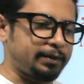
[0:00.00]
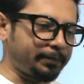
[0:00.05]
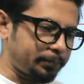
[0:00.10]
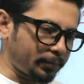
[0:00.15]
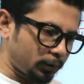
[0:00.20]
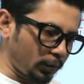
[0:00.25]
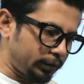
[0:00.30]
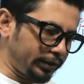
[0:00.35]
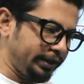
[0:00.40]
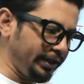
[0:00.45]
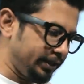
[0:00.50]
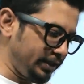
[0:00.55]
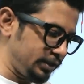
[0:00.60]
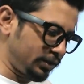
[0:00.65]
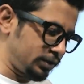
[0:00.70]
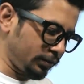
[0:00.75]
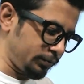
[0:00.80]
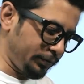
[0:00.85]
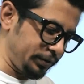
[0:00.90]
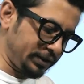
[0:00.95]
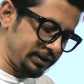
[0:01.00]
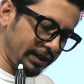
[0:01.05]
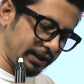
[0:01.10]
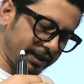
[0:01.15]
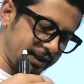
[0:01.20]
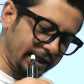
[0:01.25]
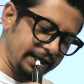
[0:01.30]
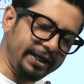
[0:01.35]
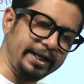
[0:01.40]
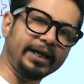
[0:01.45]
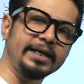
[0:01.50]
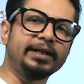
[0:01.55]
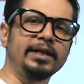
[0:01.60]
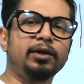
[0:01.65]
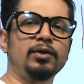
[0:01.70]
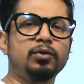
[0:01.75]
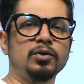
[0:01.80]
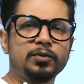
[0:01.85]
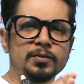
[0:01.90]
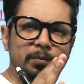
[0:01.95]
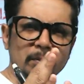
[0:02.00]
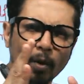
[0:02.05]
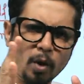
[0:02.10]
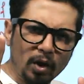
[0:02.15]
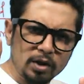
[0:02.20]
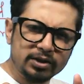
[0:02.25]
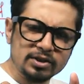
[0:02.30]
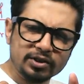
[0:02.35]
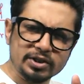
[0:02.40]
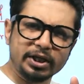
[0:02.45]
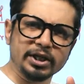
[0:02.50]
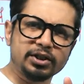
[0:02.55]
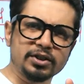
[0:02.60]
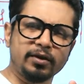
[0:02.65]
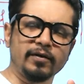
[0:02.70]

are proteins which are connected to small stretch